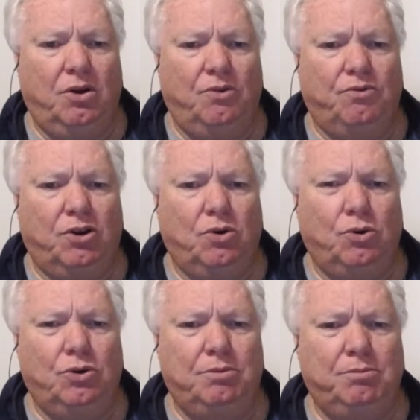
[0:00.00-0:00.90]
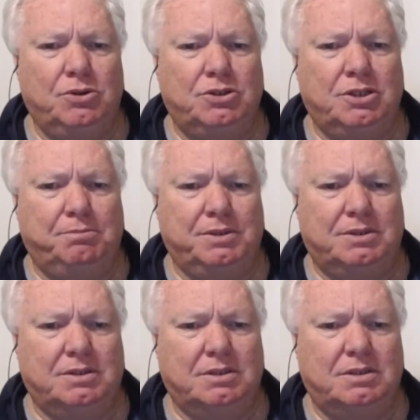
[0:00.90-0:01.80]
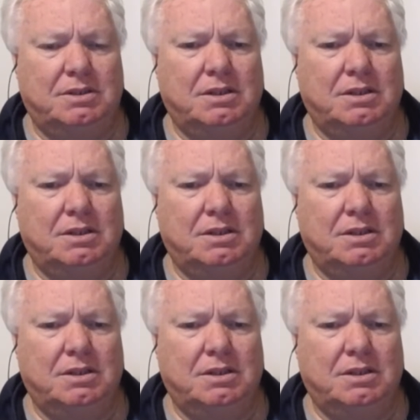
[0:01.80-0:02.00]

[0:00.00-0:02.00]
of recorded music business.